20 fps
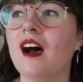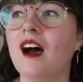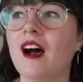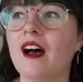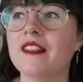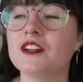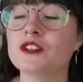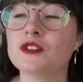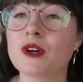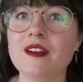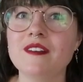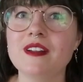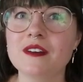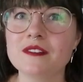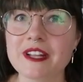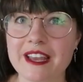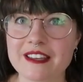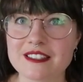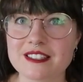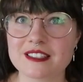On the drive
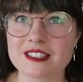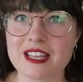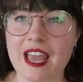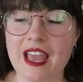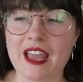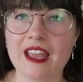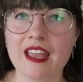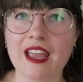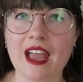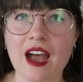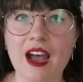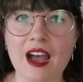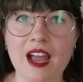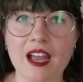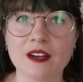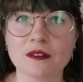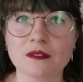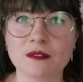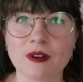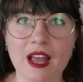down to SSK,
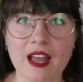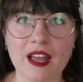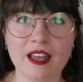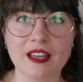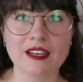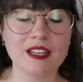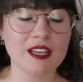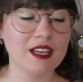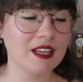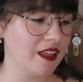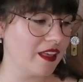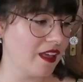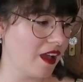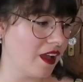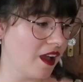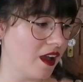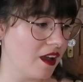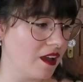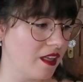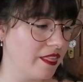I read
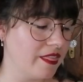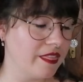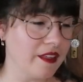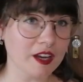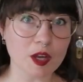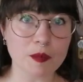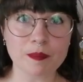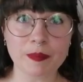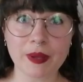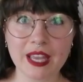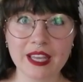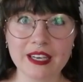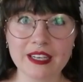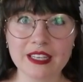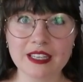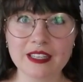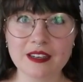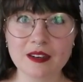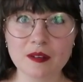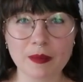The
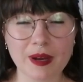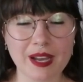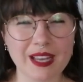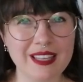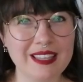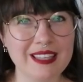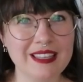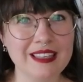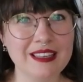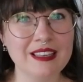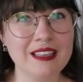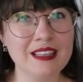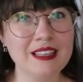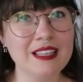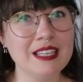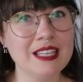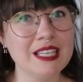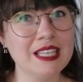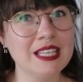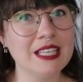Companion by E.
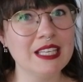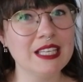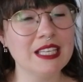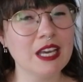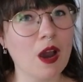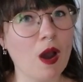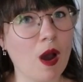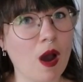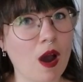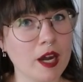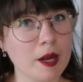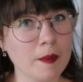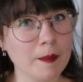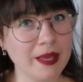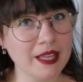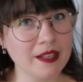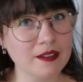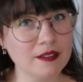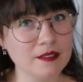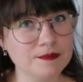E.
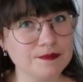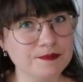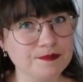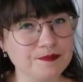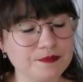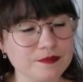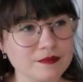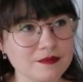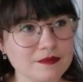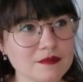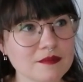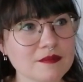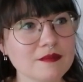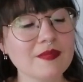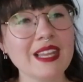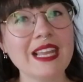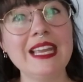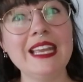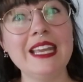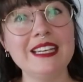Ottoman.
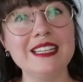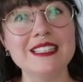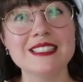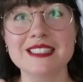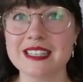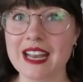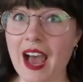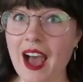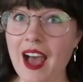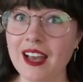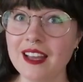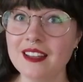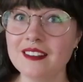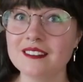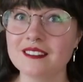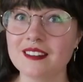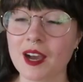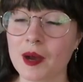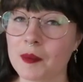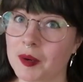It is not
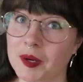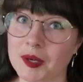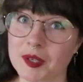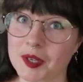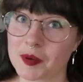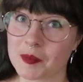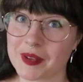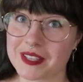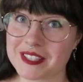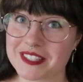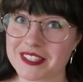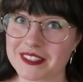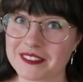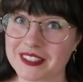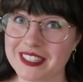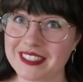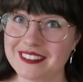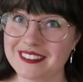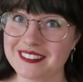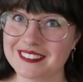a murder
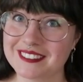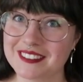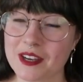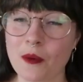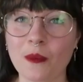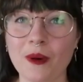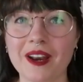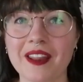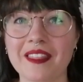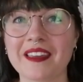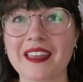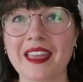mystery. One of